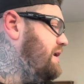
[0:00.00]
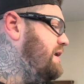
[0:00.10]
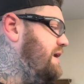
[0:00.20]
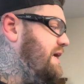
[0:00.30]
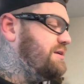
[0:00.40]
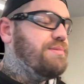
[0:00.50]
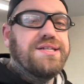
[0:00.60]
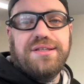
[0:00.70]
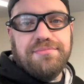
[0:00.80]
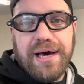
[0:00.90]
and
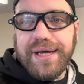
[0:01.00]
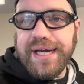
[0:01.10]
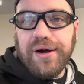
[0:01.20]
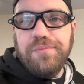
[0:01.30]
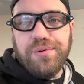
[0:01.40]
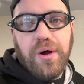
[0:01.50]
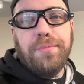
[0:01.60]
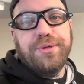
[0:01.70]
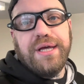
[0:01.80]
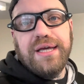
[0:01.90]
basically mark out
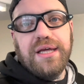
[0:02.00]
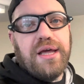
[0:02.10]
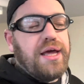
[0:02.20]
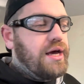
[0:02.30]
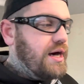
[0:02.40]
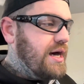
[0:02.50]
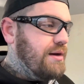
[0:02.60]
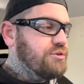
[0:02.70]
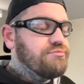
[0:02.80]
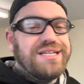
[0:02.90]
properly. I'm
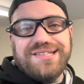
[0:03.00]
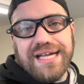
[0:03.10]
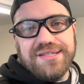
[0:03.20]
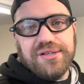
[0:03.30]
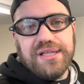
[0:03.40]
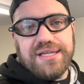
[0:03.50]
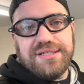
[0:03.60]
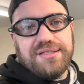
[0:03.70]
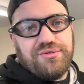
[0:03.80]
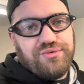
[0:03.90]
going to re-stencil
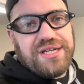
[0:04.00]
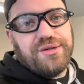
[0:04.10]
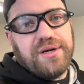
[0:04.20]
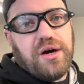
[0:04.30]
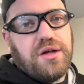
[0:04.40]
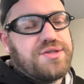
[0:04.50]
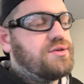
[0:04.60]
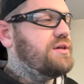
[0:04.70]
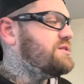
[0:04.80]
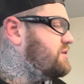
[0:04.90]
this, redo it all so
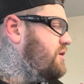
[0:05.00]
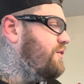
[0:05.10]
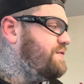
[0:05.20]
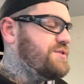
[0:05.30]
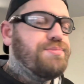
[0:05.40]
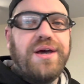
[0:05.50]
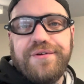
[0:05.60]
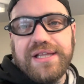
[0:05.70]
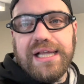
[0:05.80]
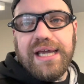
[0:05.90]
it's all fits
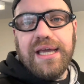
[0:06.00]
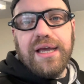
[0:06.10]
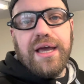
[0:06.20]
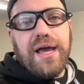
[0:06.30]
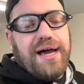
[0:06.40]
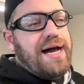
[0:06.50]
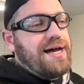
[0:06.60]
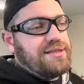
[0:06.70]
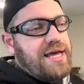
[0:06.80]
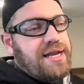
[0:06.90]
perfectly,
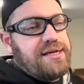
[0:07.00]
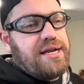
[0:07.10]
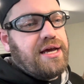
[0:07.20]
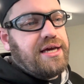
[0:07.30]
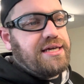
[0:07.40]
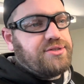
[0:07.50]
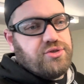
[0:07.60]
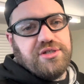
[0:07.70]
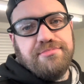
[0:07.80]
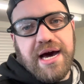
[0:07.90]
and then it's
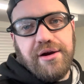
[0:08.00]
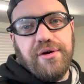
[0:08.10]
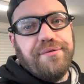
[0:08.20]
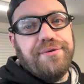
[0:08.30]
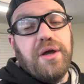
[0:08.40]
just a matter of